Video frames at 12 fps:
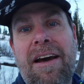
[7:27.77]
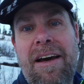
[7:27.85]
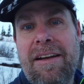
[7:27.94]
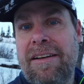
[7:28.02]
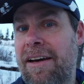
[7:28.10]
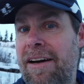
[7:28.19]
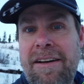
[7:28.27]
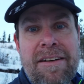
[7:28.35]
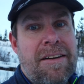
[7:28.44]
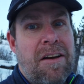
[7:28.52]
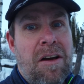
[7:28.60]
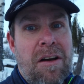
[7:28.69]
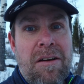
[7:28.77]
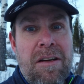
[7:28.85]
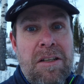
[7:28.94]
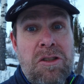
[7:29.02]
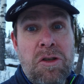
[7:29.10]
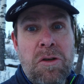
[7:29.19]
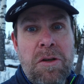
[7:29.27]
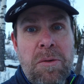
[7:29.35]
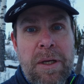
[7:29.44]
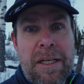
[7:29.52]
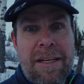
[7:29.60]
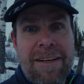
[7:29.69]
and uh, enjoy your
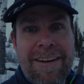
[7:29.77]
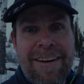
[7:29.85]
week.